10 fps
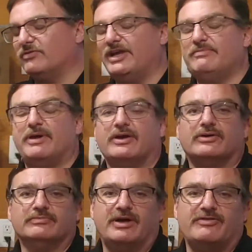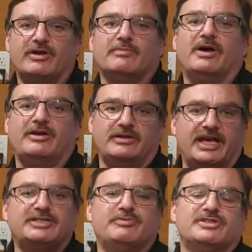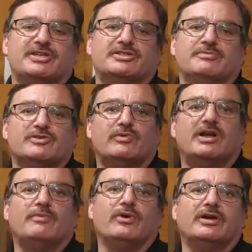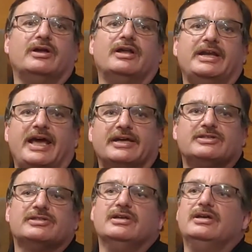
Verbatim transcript: catchment system. My catchment system is what I'm working on next.